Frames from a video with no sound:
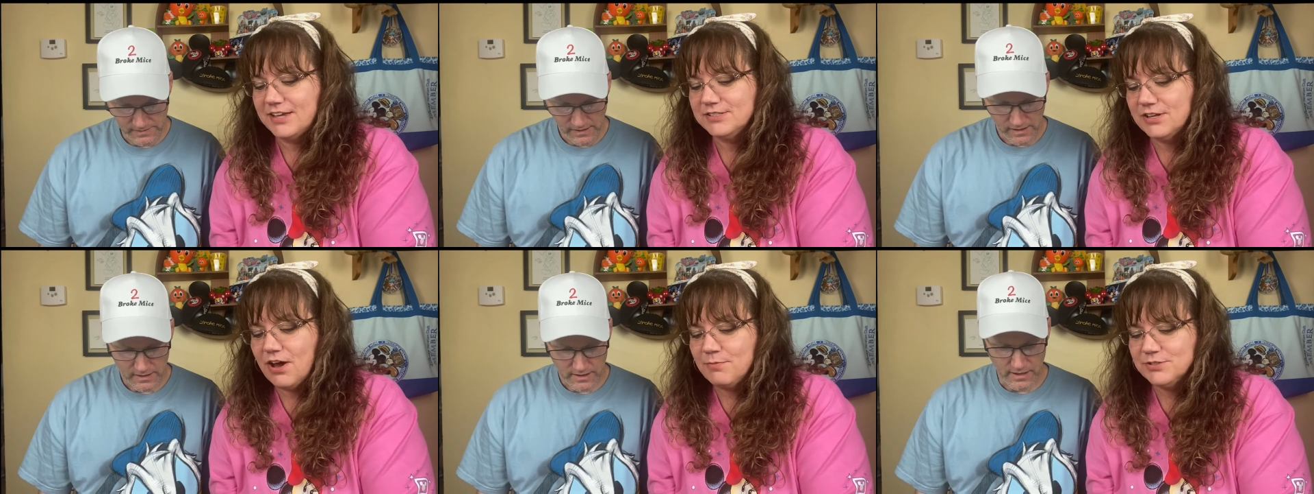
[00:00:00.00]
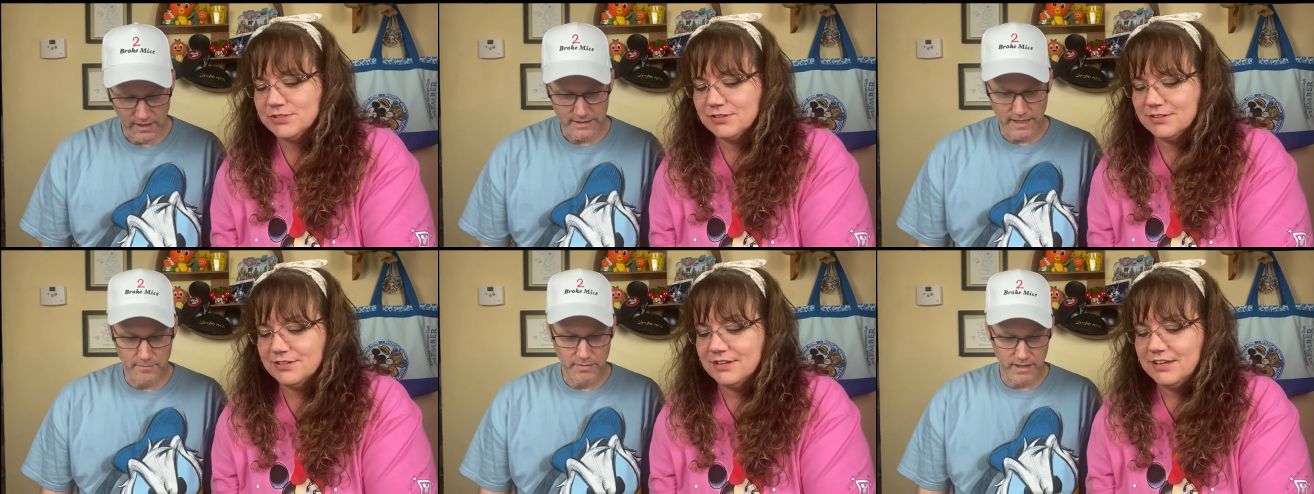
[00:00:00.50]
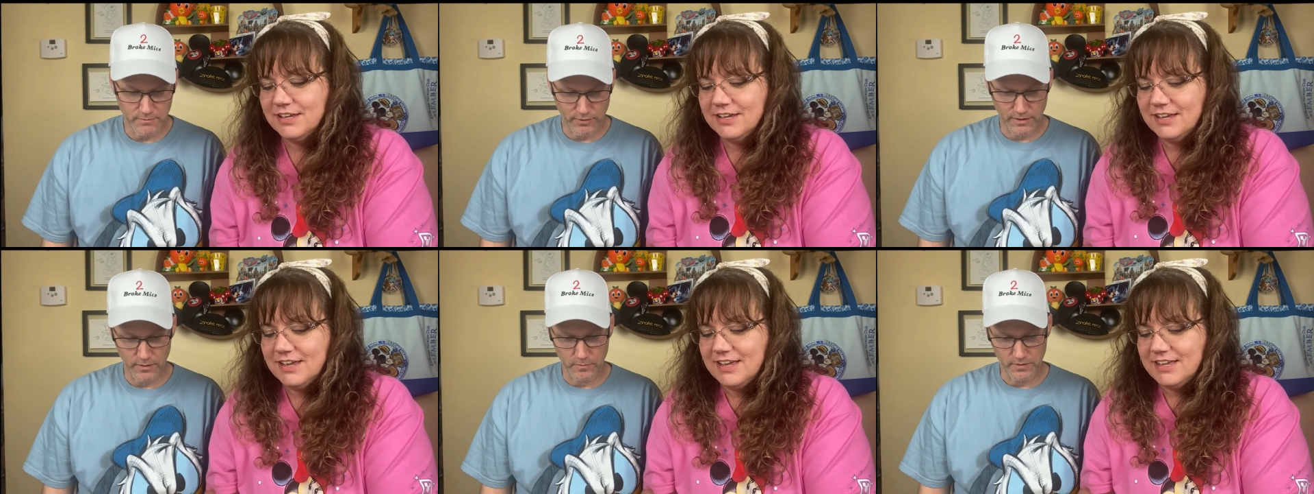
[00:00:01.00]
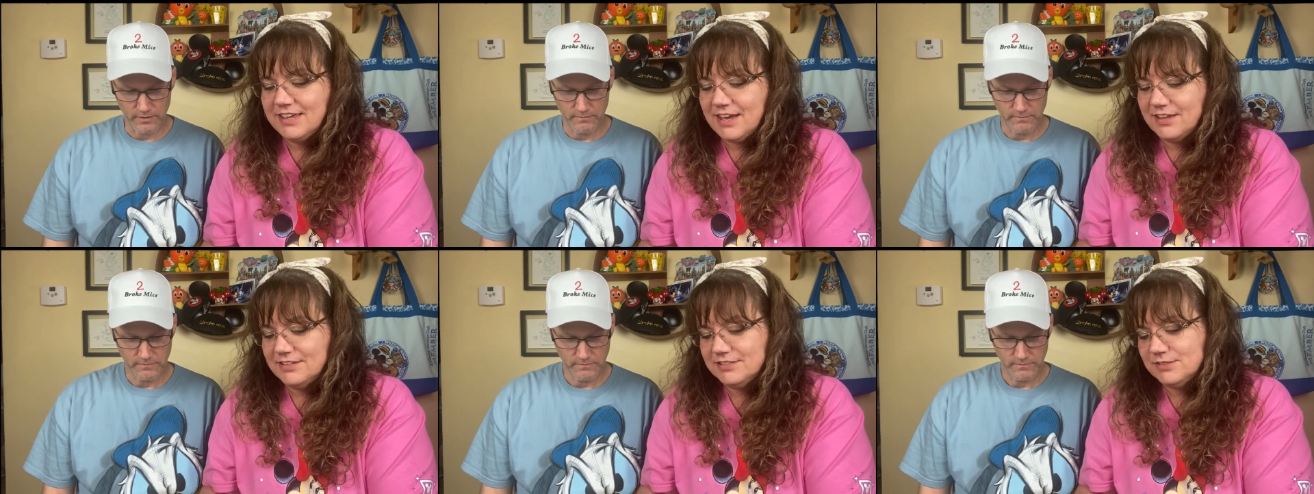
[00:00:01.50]
Speaker 1: so I'm Cut just, that
Speaker 2: bad boy open.
Speaker 1: Yeah,
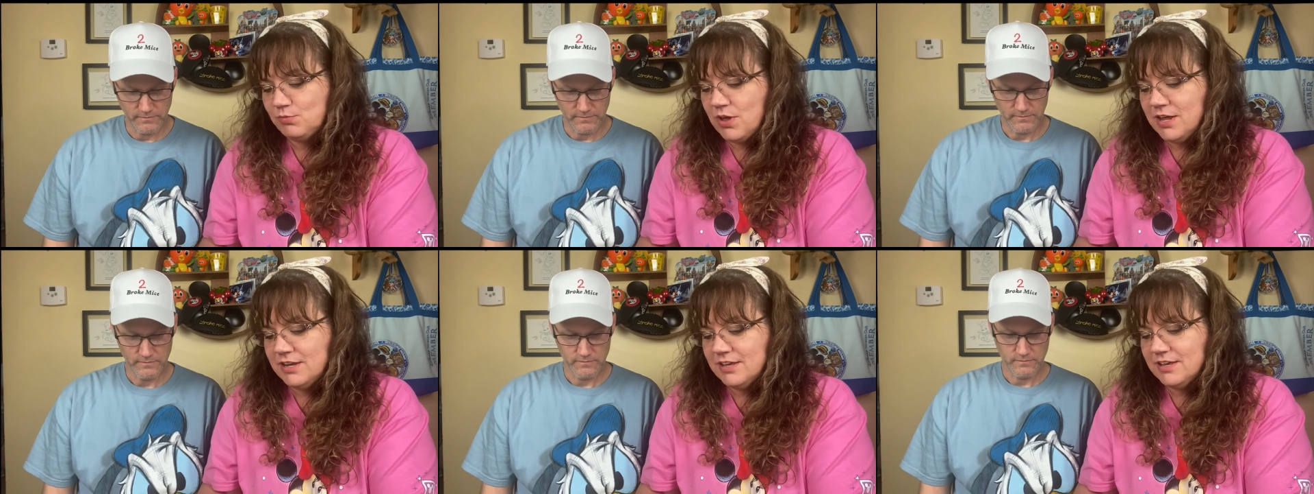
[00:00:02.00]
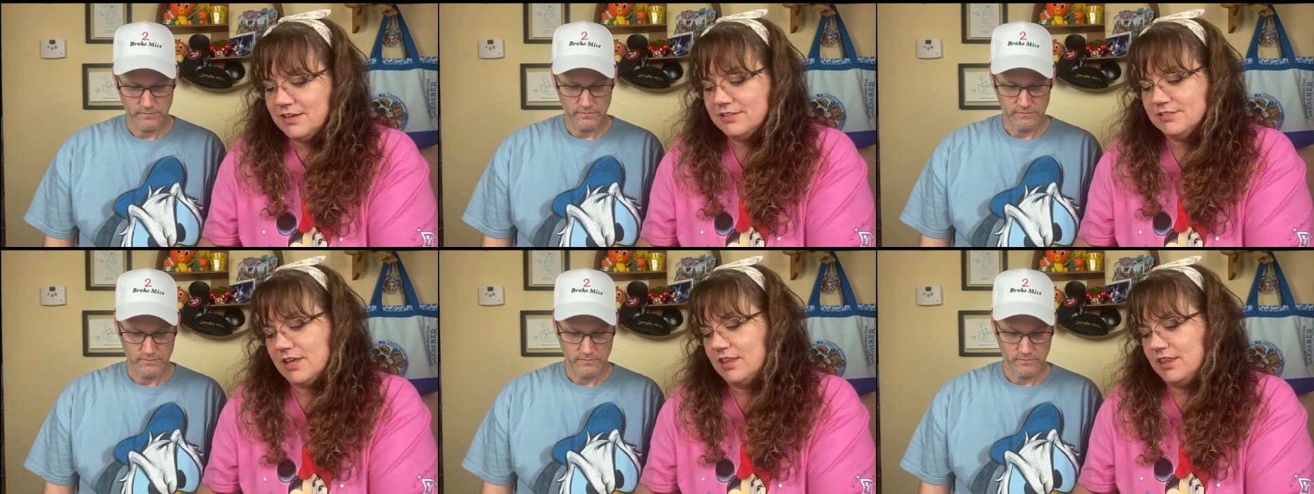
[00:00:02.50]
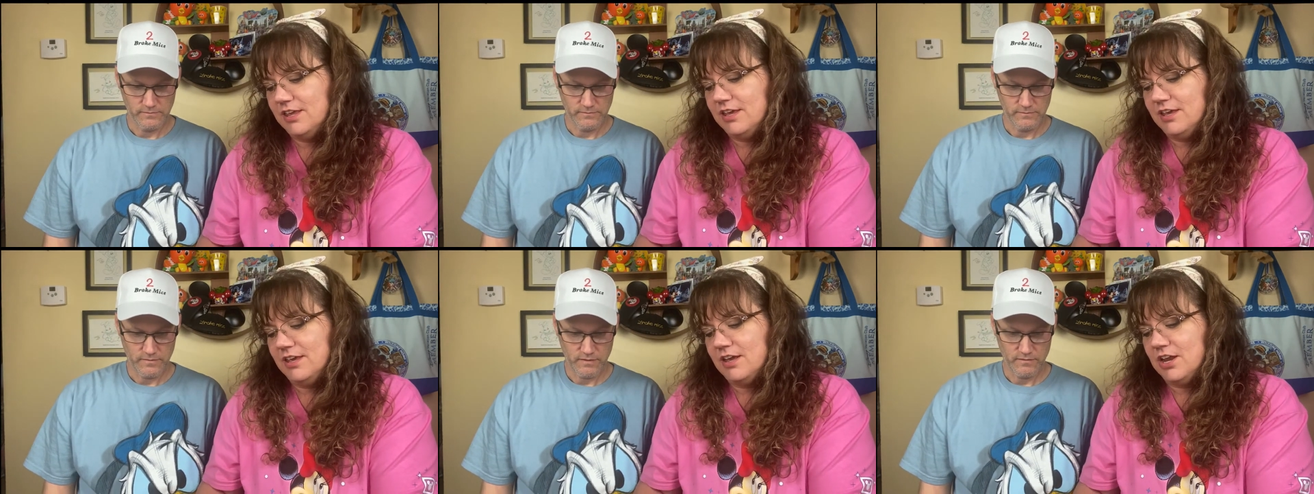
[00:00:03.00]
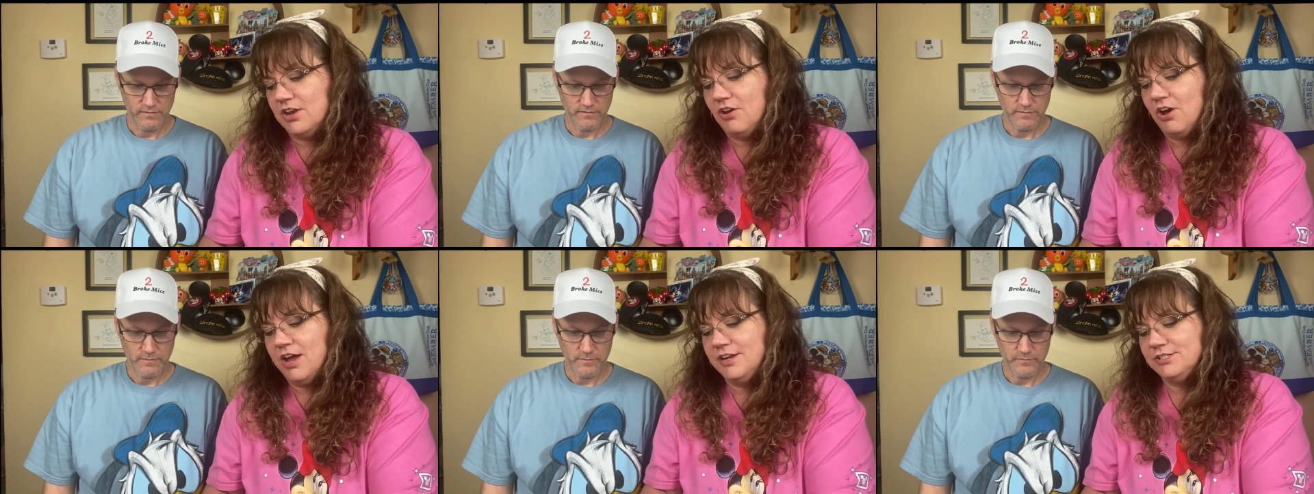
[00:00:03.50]
this one is the
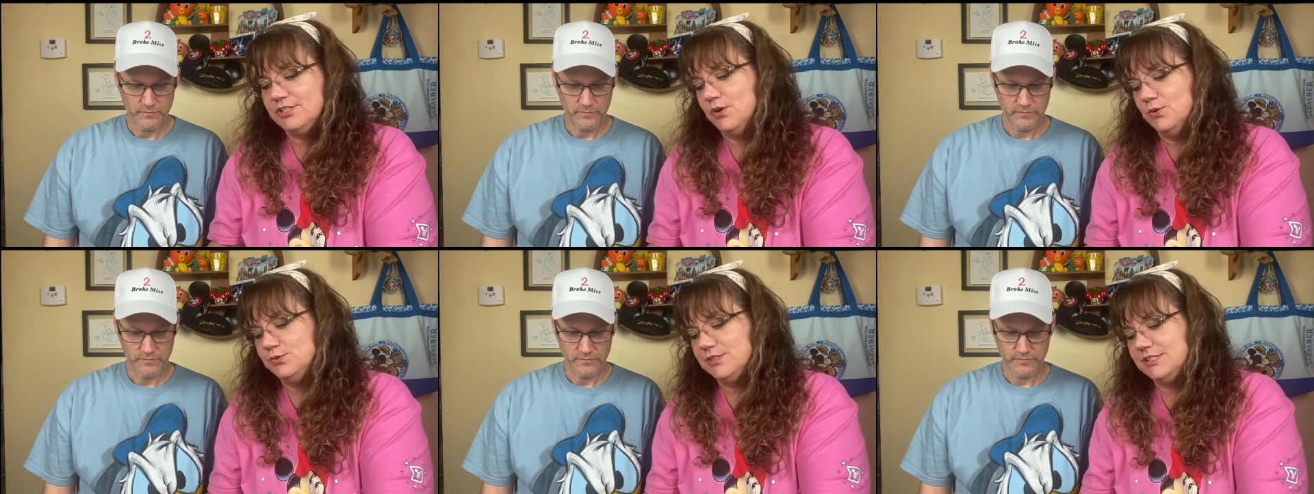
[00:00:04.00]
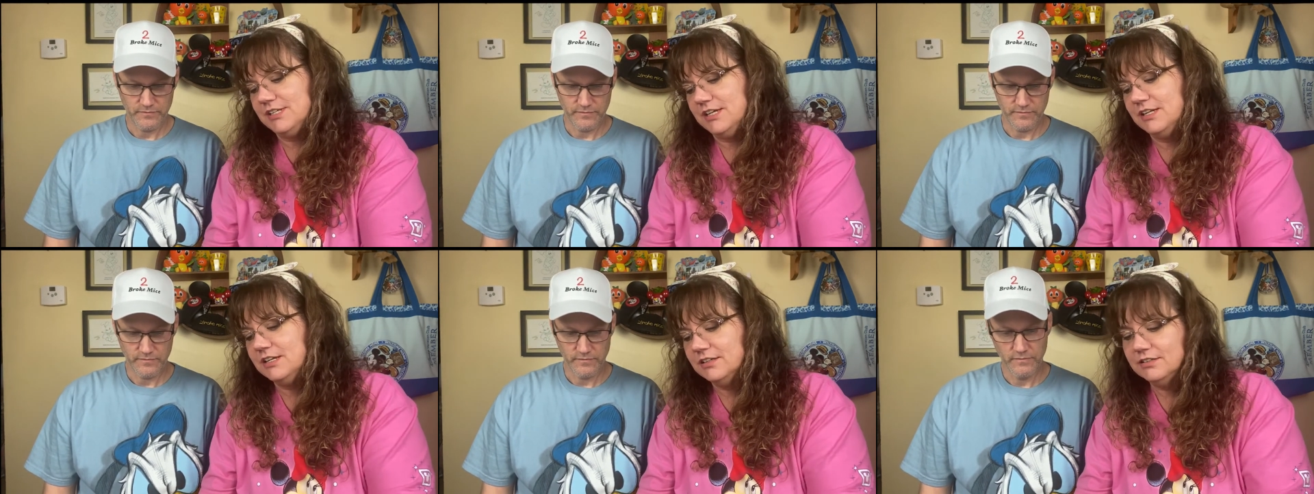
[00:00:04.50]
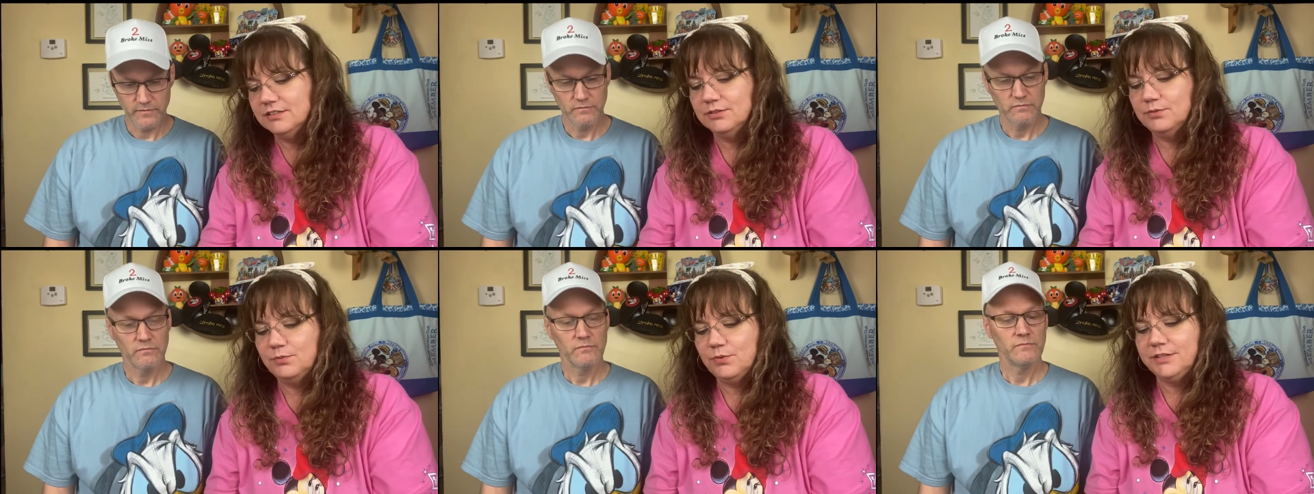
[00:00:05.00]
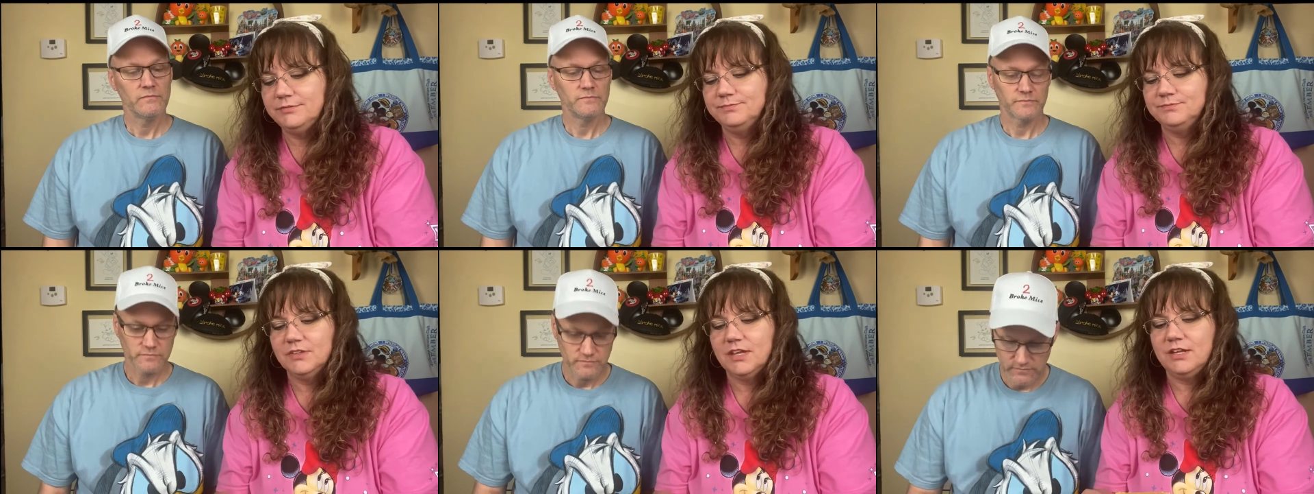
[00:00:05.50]
non-toasted one.
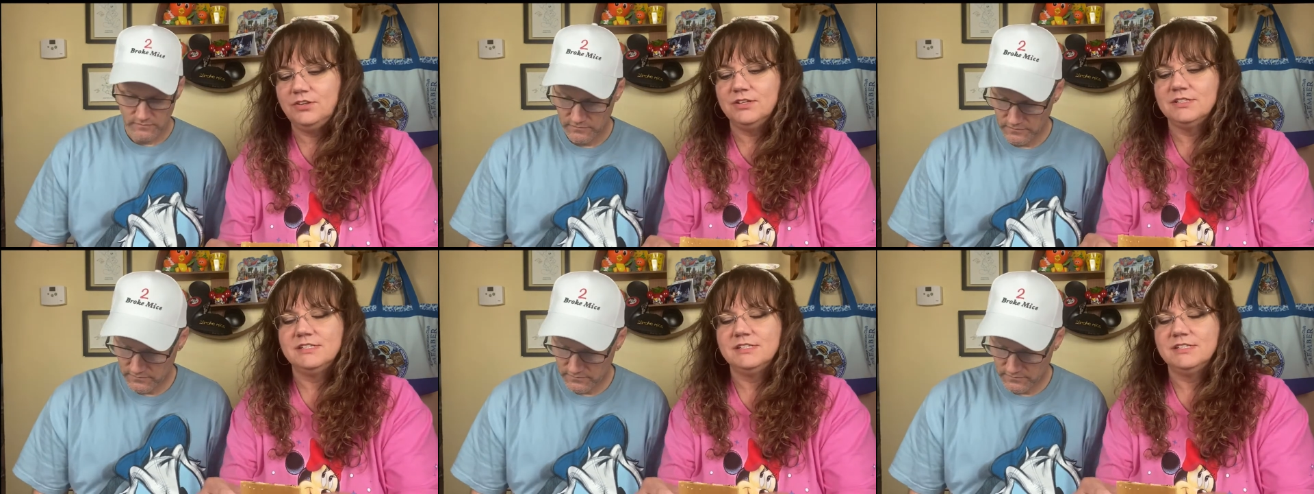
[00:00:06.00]
And you can